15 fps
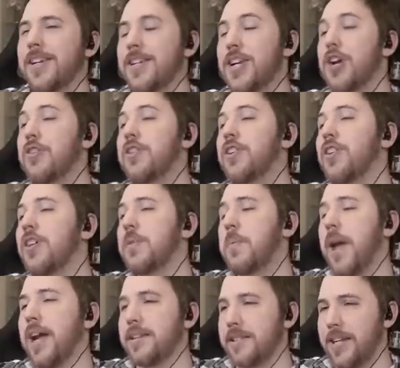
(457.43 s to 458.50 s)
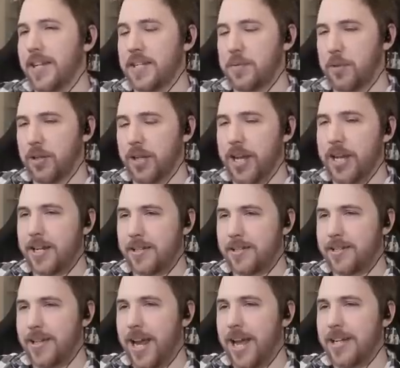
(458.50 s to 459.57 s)
New toothpaste gets
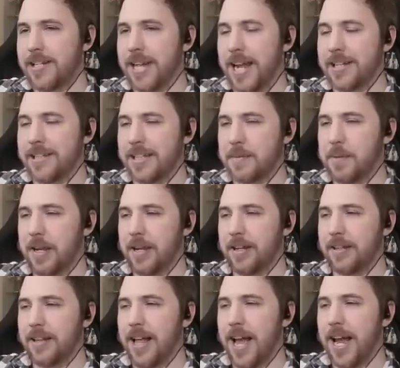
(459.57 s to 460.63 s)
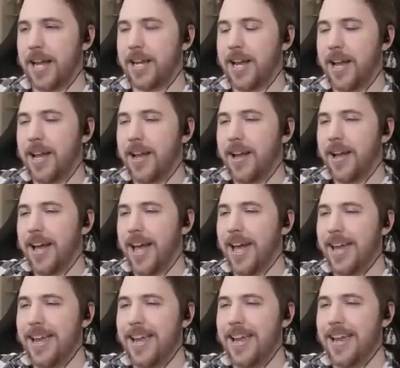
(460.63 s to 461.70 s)
released, and dentist being like,
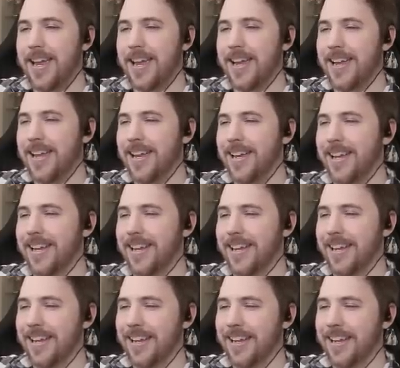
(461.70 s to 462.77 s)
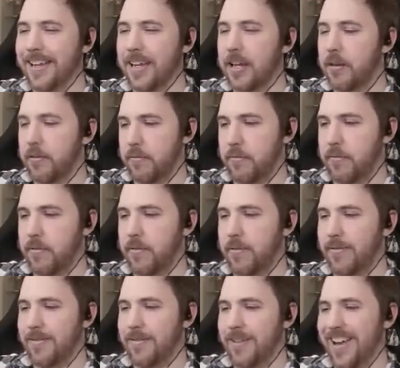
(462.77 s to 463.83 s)
hey, oh,
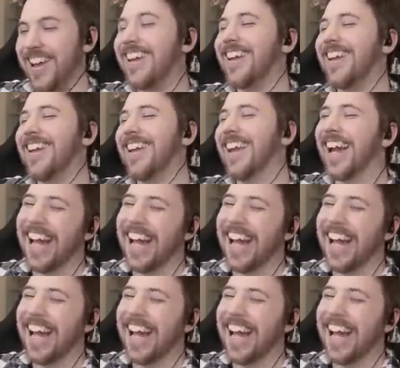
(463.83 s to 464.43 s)
hey,